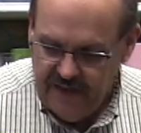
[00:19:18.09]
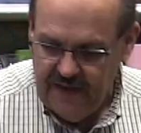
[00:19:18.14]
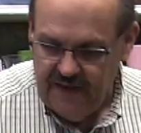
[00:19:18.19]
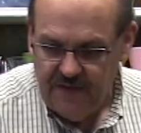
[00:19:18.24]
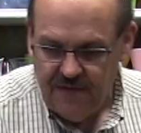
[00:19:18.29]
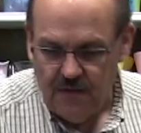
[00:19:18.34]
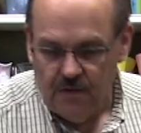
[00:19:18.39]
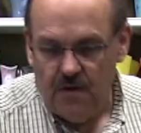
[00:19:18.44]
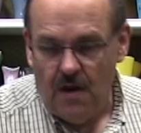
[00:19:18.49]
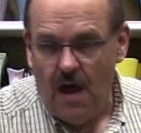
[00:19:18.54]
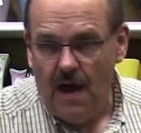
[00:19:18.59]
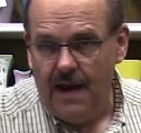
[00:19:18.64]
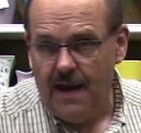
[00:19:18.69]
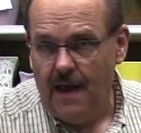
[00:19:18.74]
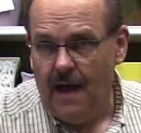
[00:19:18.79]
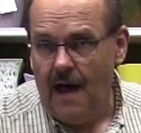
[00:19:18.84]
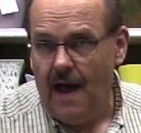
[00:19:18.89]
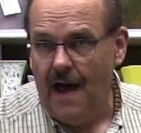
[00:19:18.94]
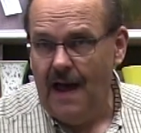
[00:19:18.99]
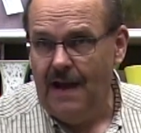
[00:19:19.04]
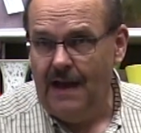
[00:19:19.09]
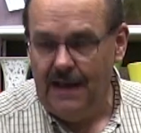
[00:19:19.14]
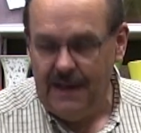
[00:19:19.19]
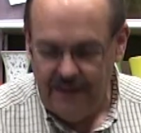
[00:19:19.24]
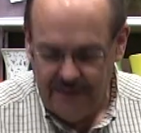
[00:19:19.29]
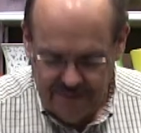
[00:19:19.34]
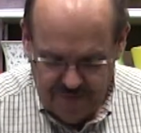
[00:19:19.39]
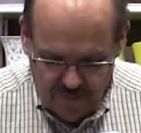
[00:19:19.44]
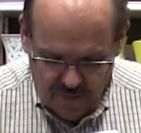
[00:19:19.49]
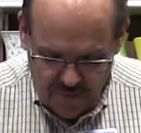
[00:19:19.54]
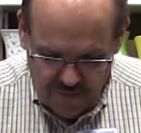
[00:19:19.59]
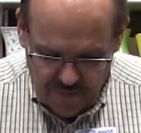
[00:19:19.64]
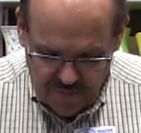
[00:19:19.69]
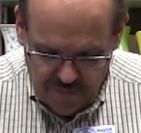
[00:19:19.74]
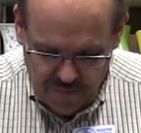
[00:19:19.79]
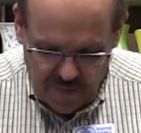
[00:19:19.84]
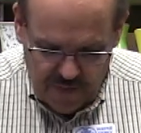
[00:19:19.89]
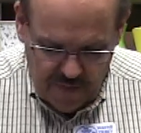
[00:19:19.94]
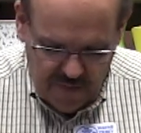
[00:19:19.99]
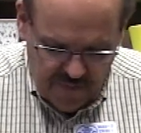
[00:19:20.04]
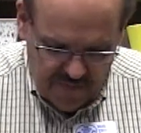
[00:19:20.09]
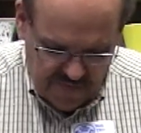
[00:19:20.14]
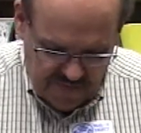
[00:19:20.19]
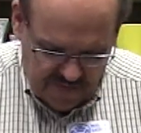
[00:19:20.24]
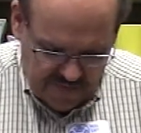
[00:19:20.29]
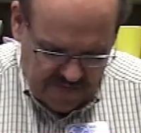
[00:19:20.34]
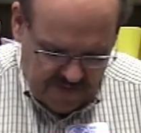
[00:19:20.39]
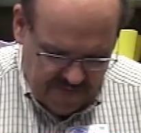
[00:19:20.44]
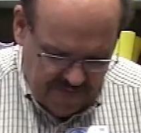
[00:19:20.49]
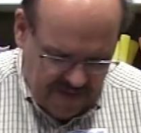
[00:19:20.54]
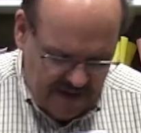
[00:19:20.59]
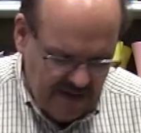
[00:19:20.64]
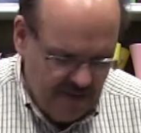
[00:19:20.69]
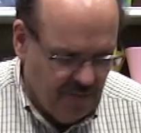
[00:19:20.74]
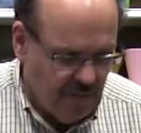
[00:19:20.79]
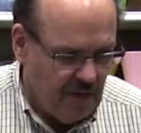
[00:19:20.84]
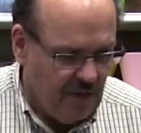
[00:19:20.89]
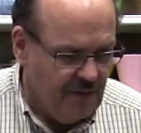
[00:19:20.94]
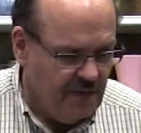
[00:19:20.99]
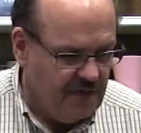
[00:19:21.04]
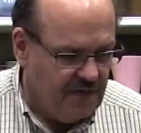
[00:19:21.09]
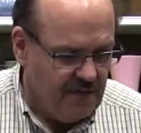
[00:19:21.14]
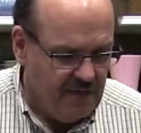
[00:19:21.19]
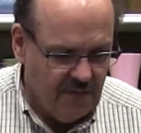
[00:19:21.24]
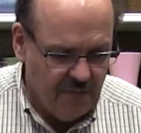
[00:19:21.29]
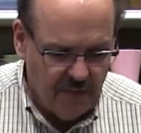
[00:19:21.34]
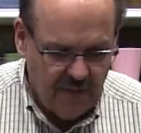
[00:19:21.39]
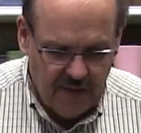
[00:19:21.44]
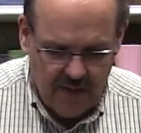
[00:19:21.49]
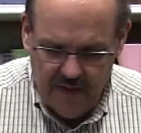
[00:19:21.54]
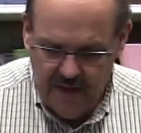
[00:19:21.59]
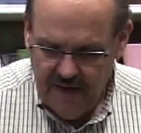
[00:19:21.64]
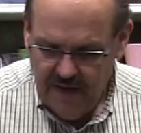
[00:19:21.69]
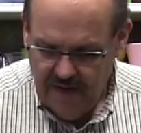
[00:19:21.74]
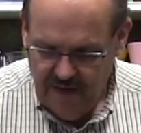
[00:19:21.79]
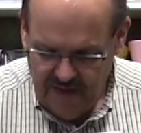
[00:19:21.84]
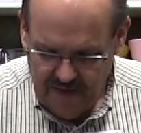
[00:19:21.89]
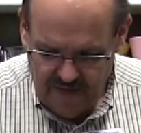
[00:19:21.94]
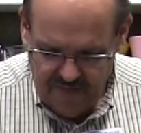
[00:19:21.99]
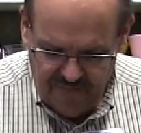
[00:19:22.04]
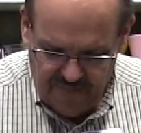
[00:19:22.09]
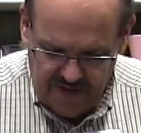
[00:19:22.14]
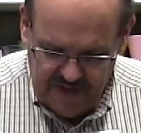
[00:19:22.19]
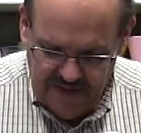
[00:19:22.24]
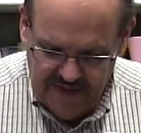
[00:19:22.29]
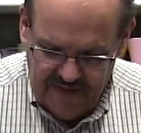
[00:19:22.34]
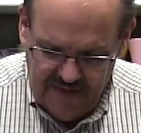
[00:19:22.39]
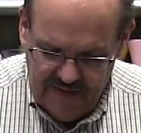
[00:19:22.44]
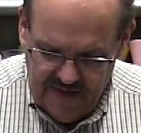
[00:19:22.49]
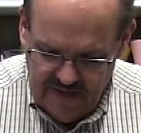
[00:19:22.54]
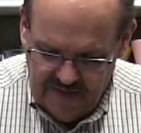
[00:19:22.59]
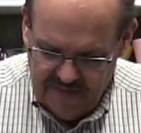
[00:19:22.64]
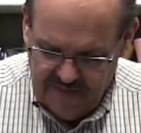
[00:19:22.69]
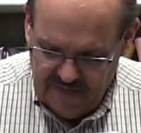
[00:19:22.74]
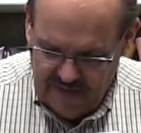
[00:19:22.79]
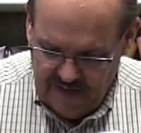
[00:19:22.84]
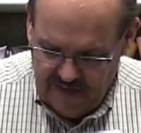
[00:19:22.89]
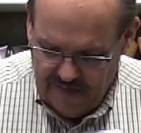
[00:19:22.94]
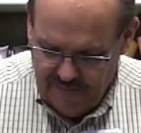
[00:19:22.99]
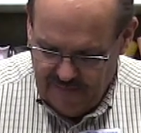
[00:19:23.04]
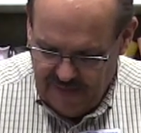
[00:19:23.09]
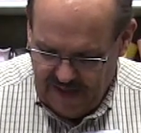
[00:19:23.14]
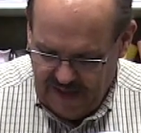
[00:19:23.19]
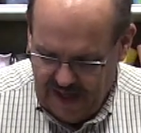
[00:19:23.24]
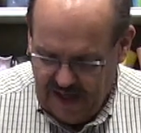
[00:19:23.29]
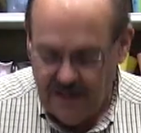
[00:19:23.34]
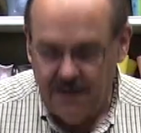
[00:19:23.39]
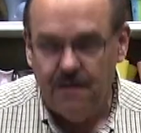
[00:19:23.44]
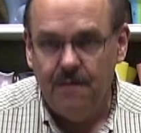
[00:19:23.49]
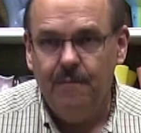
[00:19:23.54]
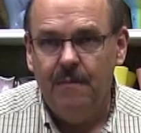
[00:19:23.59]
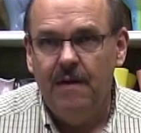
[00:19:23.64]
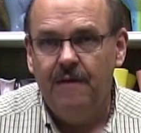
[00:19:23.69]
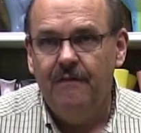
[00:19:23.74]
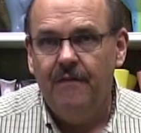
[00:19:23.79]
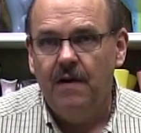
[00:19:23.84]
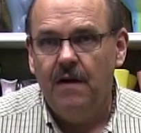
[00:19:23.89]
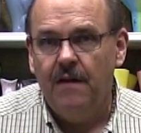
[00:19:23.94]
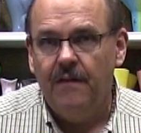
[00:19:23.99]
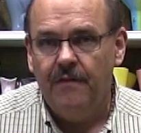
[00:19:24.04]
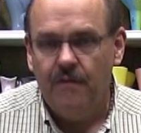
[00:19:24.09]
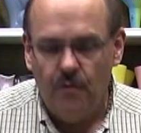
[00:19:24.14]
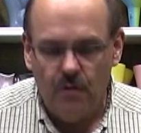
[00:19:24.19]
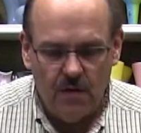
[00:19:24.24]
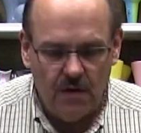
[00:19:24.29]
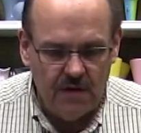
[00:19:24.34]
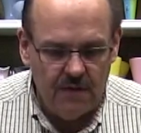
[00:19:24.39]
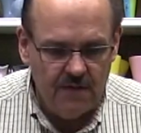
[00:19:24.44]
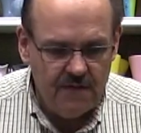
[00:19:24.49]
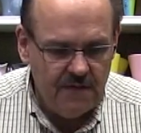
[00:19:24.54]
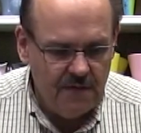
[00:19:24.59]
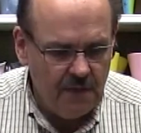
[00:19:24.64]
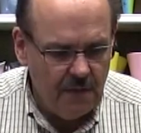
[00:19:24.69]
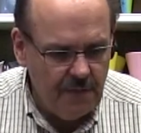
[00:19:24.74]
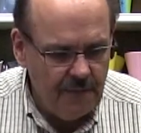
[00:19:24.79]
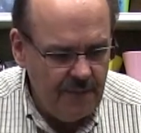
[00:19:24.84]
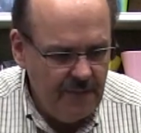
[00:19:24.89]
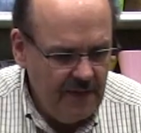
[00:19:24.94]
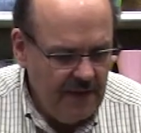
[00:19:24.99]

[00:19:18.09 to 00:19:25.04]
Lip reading: these are not highly thorned roses. I've had roses where if I did this, my hand would be full of thorns. So